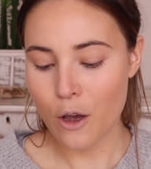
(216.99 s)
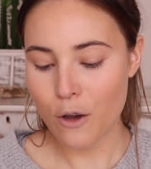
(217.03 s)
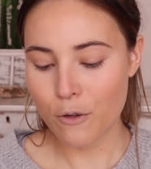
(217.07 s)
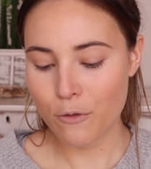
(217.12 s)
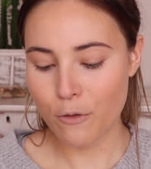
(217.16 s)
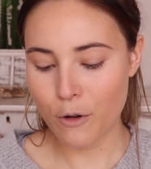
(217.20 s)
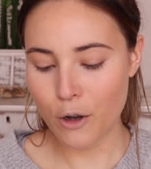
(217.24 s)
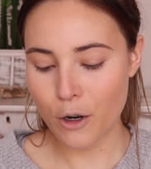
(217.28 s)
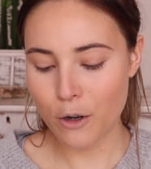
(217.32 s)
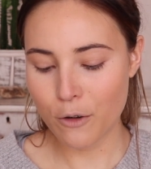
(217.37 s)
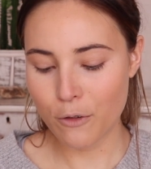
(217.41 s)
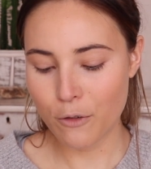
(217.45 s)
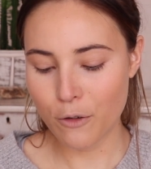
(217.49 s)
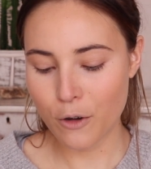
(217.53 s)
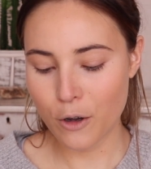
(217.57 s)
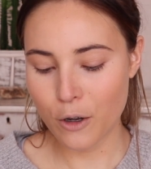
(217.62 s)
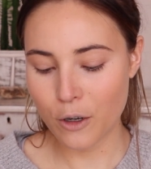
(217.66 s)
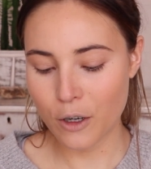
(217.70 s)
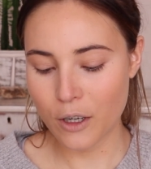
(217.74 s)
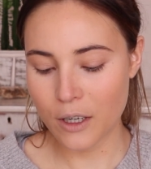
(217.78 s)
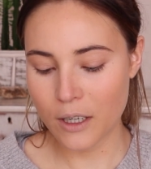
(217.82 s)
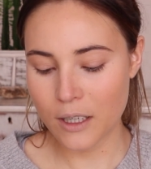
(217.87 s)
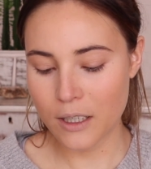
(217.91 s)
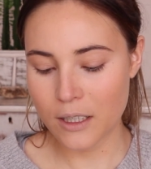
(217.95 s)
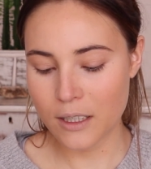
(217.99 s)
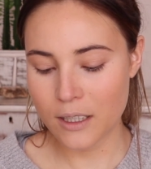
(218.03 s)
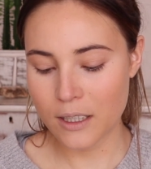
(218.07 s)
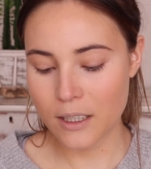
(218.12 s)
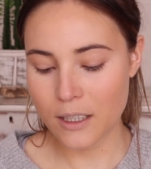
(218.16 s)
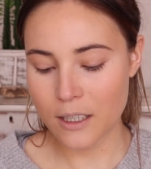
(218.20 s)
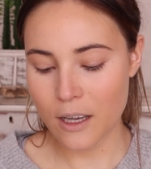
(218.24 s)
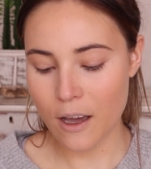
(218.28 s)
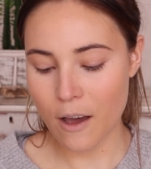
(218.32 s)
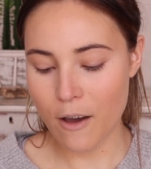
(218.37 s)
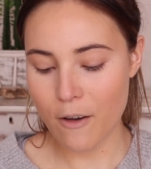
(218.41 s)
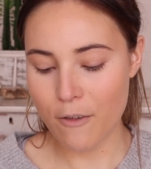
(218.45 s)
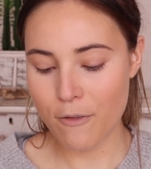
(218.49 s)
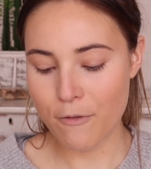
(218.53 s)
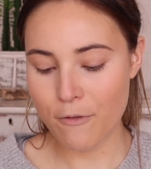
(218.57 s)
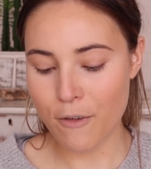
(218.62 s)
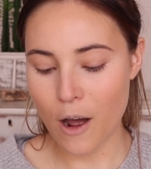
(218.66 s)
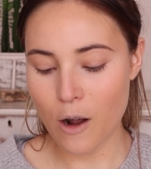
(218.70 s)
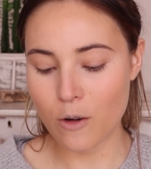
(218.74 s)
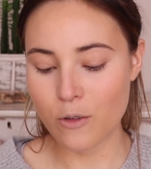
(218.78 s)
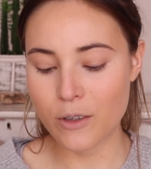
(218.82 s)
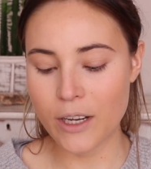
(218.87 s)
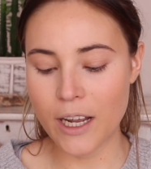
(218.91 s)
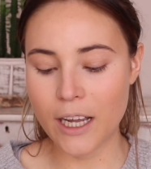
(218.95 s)
Photo Focus
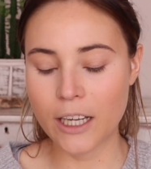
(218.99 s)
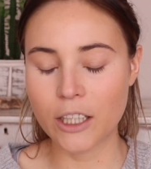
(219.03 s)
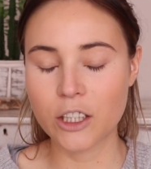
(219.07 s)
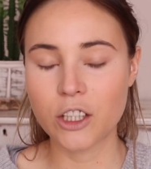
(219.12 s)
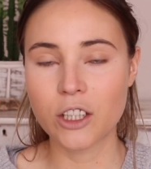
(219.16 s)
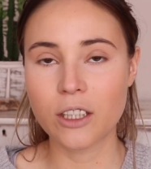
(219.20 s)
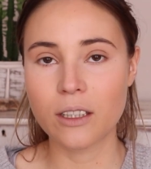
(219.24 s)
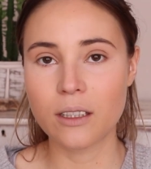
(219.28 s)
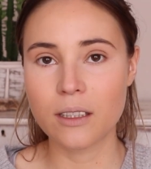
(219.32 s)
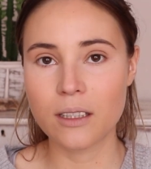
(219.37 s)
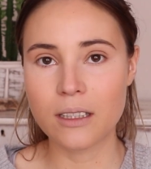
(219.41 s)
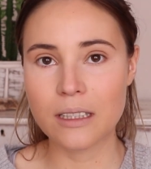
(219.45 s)
foundation